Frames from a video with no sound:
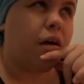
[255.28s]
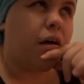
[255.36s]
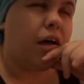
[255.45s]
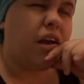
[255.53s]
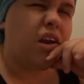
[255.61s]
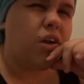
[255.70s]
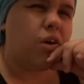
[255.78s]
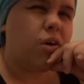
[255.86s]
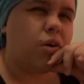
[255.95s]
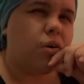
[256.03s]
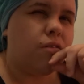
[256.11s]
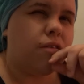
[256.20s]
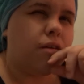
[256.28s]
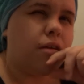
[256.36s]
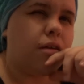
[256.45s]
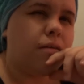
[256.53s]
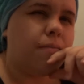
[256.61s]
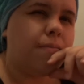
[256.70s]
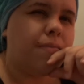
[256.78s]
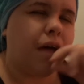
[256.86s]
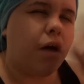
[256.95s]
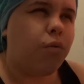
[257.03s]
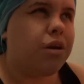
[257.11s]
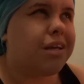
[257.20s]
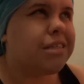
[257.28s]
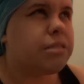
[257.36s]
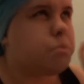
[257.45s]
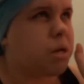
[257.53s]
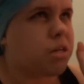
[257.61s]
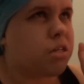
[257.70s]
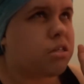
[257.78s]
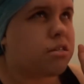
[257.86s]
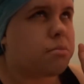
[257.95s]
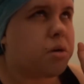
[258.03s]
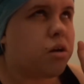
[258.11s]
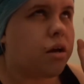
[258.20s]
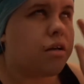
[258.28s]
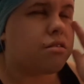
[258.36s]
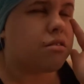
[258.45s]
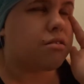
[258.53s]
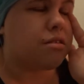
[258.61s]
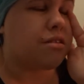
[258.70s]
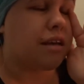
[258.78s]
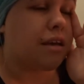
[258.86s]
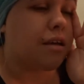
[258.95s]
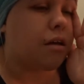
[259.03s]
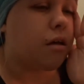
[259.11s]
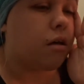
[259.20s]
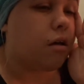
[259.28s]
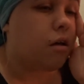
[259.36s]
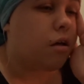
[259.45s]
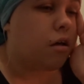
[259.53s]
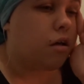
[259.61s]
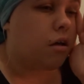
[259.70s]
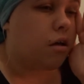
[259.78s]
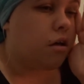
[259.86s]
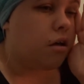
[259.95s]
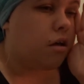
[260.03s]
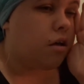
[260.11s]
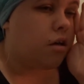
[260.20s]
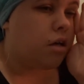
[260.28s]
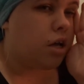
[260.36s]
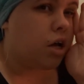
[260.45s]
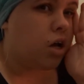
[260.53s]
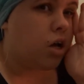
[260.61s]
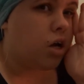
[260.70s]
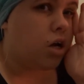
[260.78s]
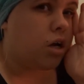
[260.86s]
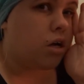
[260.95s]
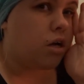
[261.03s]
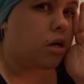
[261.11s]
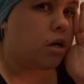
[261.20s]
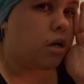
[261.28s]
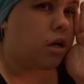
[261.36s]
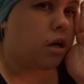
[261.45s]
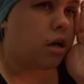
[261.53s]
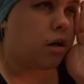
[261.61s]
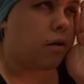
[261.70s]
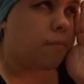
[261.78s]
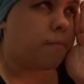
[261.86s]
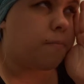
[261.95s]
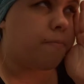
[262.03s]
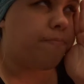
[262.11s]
I don't know. It's a, I wouldn't expect it to smell nice because it's like a, you know, um,